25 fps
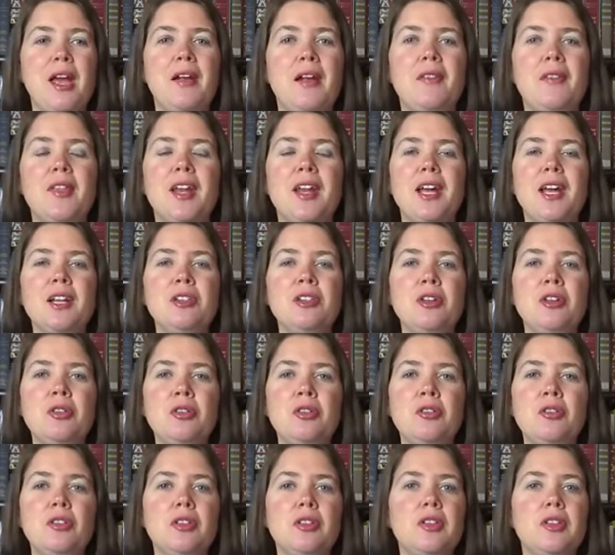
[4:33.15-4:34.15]
that I
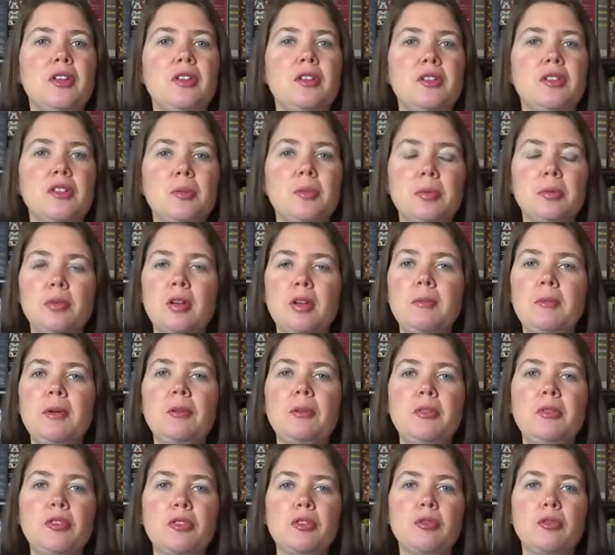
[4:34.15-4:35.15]
learned that deployment
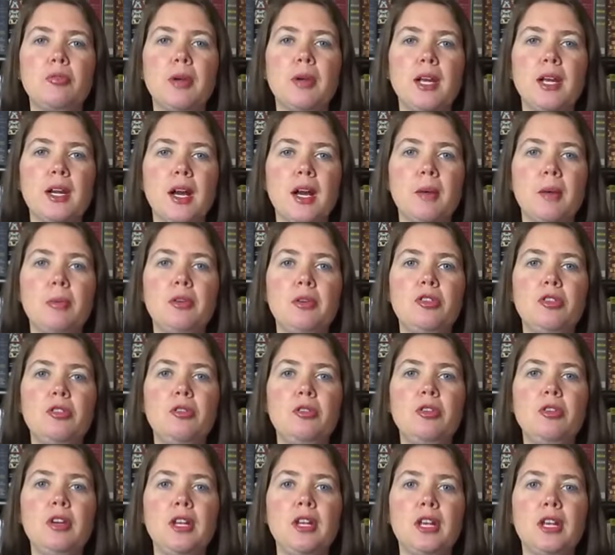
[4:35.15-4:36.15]
was a great
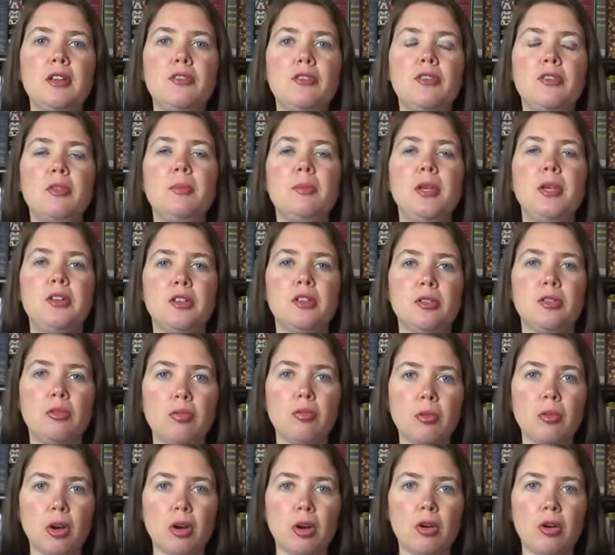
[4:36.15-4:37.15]
opportunity for me to
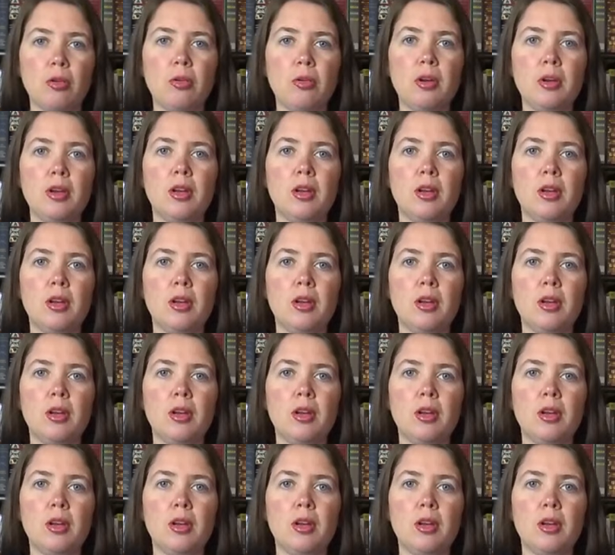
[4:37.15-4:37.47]
grow,